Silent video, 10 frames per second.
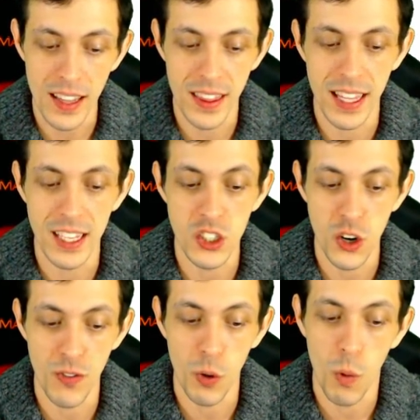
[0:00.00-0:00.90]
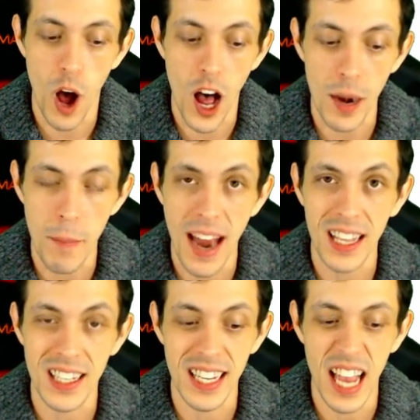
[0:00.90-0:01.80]
the server will
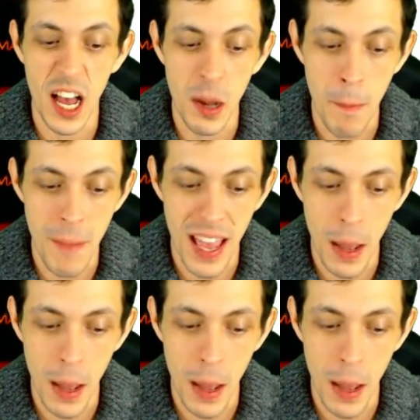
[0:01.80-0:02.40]
automatically un